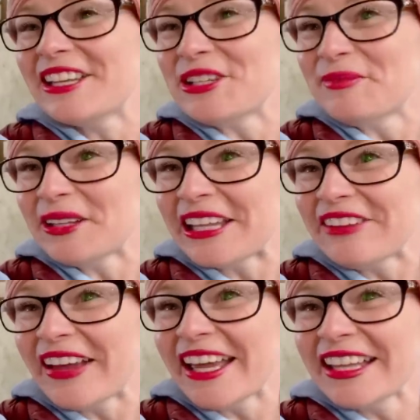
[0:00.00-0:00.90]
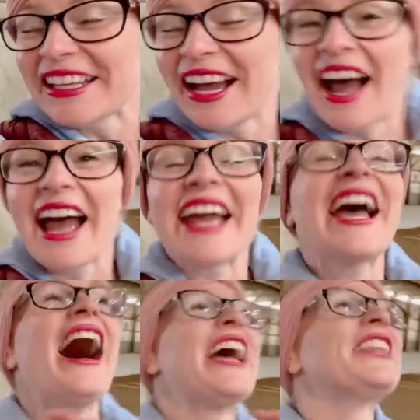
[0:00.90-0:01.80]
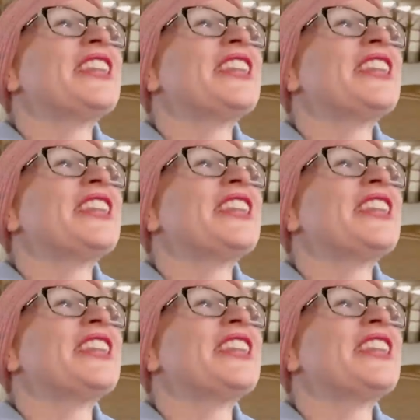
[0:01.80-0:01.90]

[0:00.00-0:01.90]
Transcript: you believe it? I